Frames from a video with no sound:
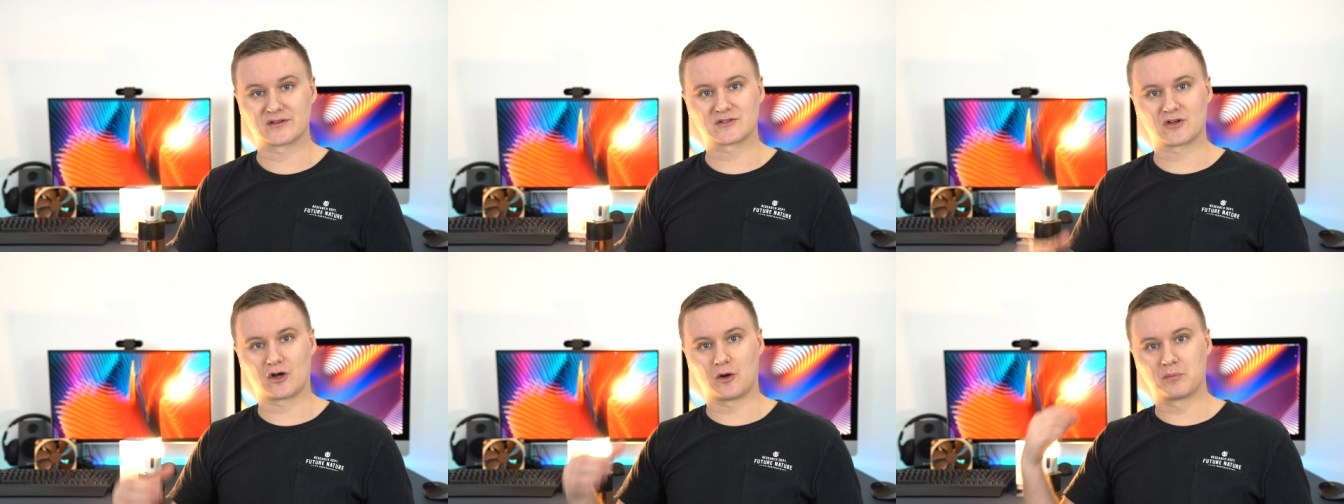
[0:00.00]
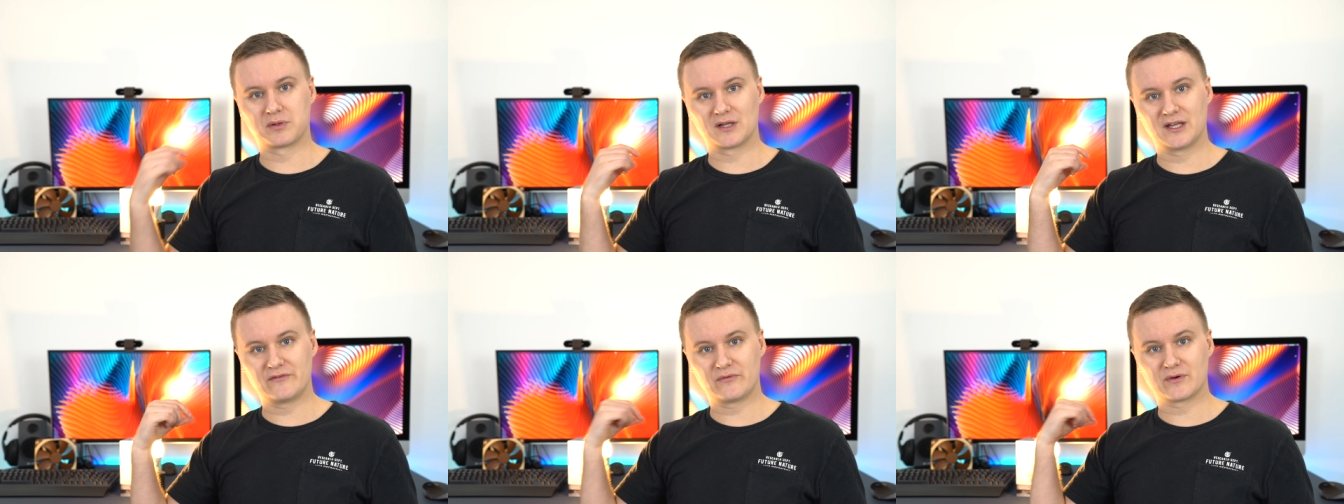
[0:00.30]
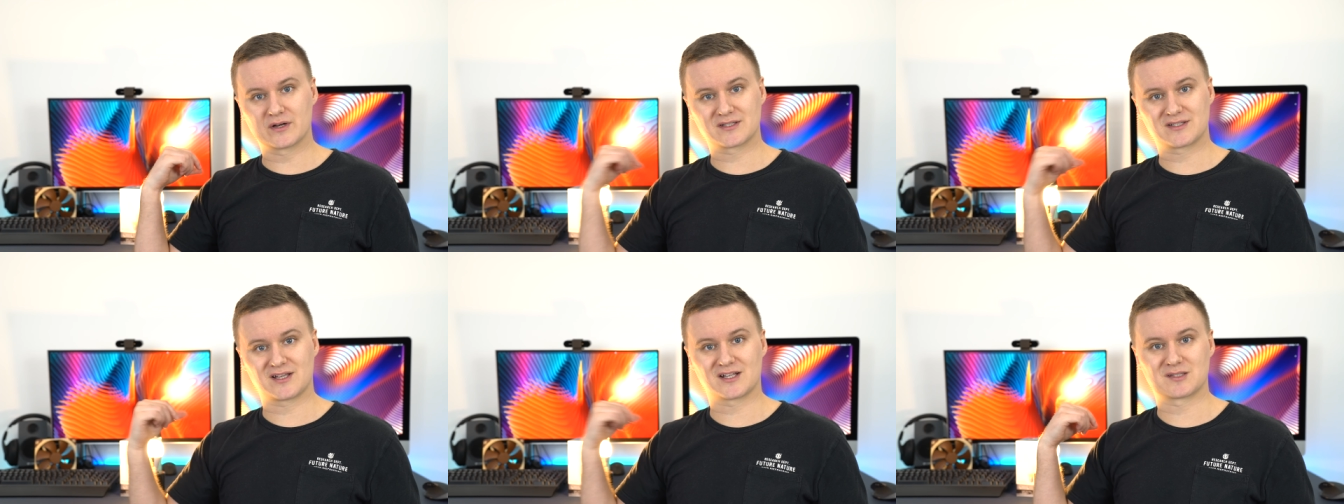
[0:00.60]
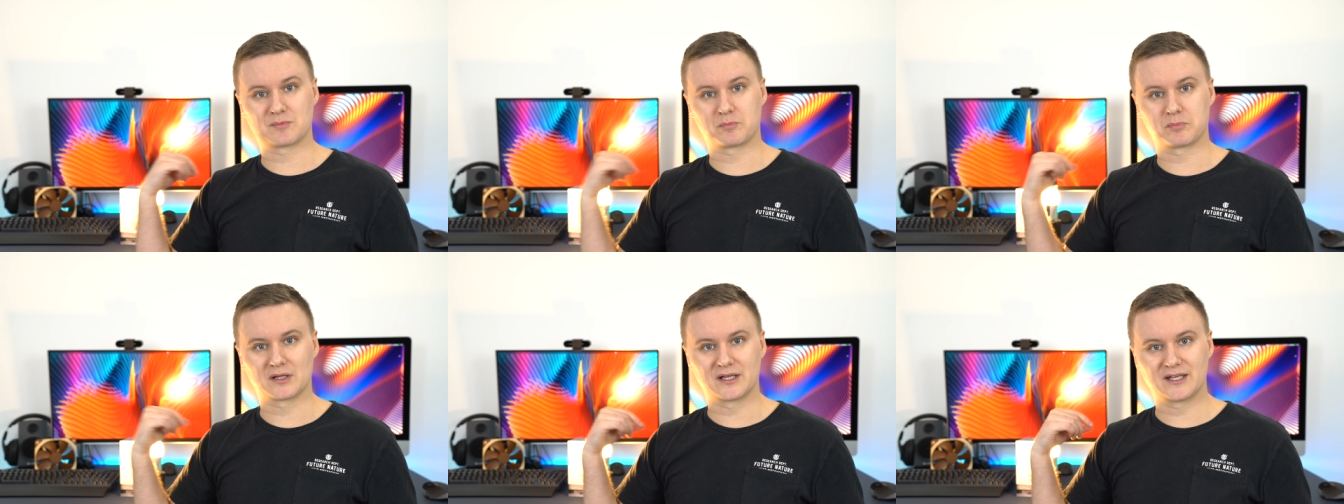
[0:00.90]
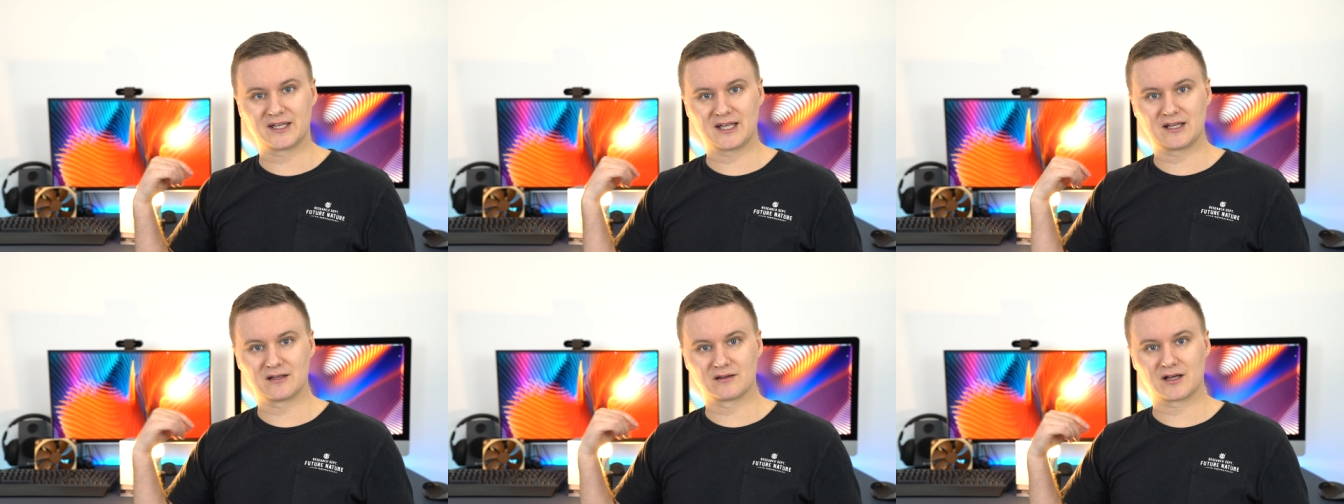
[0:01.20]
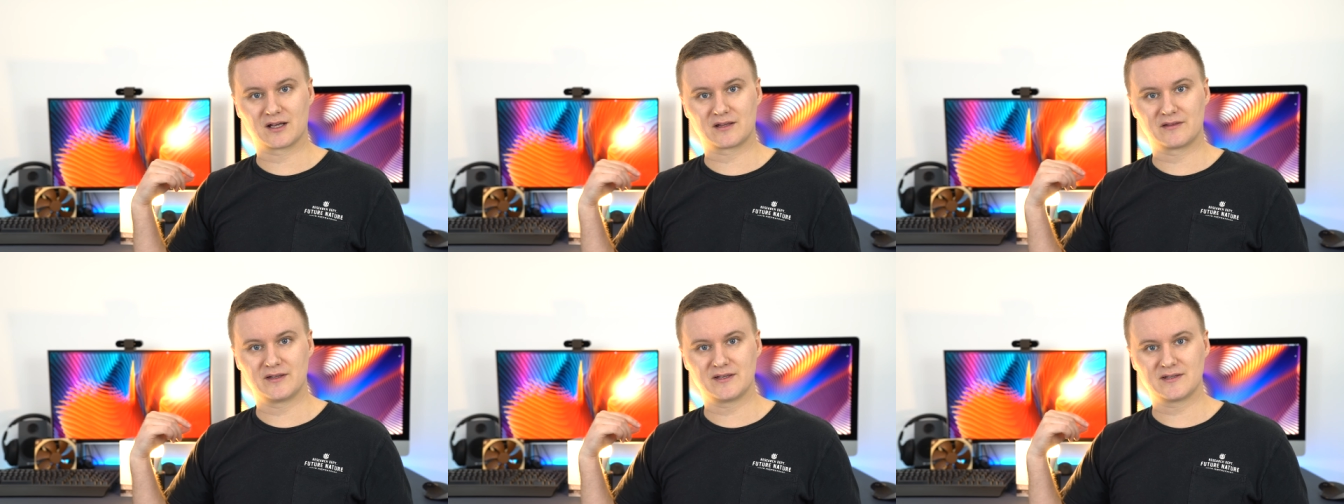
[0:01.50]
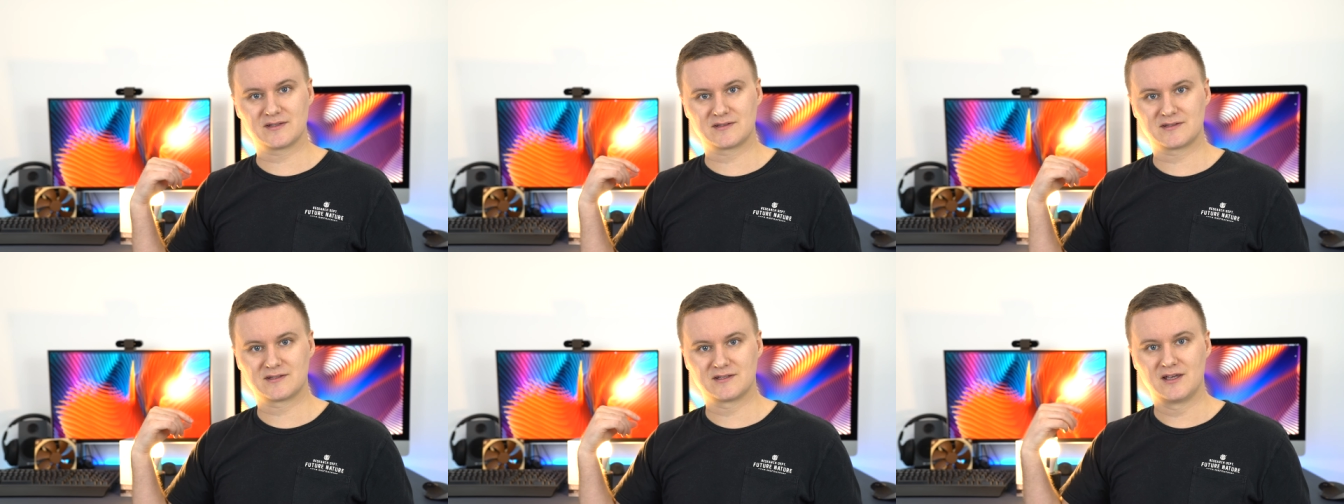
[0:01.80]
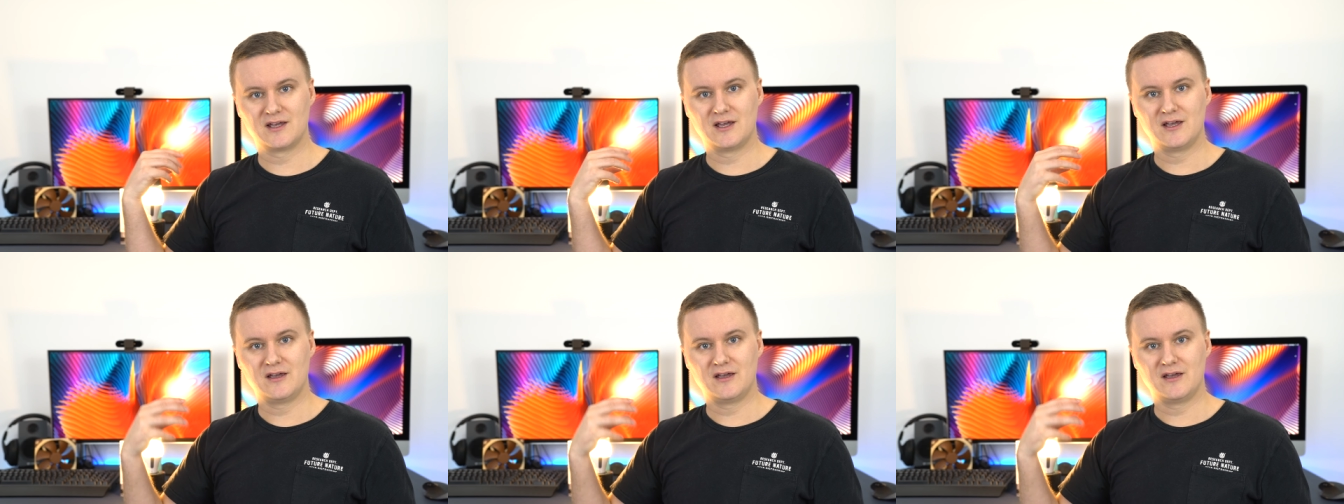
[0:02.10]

So I believe when it starts blinking like this